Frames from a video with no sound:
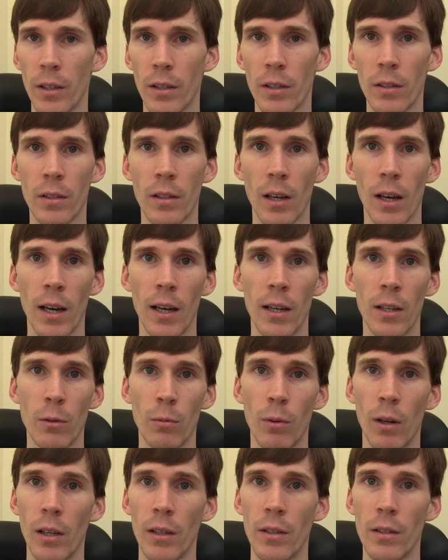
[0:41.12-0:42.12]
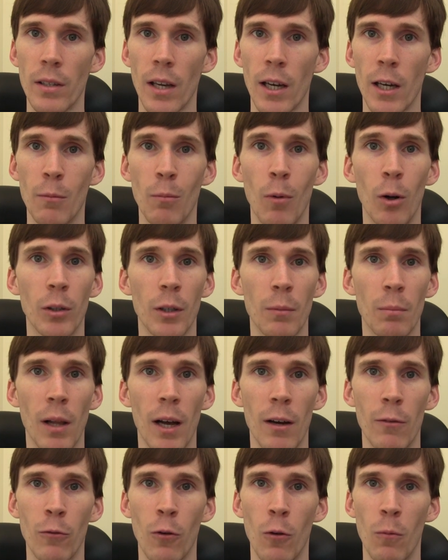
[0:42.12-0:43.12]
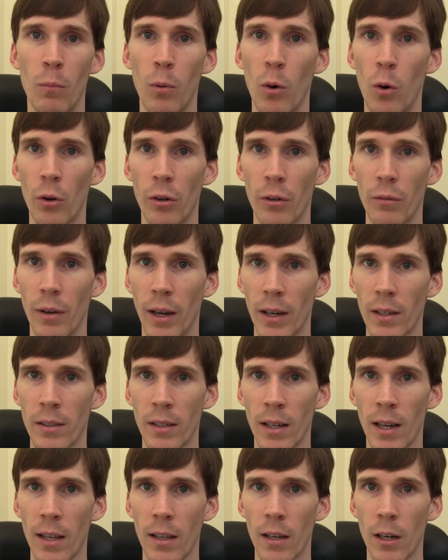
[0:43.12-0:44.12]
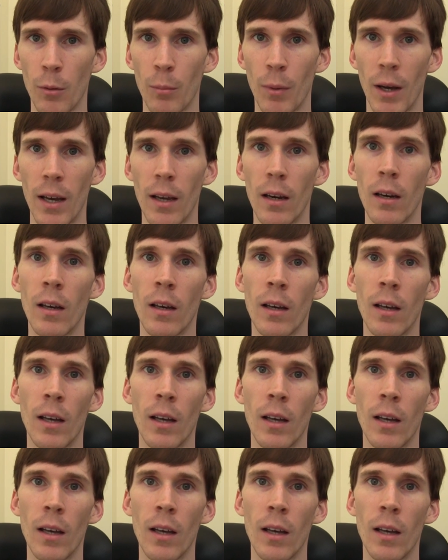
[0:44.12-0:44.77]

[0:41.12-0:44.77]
this as well as a multi-platform port of XNA that I made,